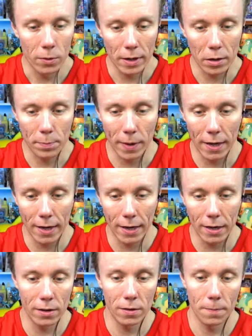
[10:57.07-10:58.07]
let's
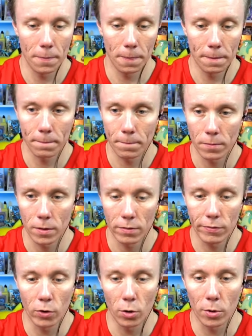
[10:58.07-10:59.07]
buy
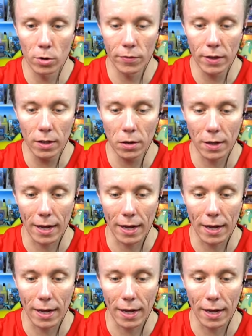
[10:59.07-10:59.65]
four more of these.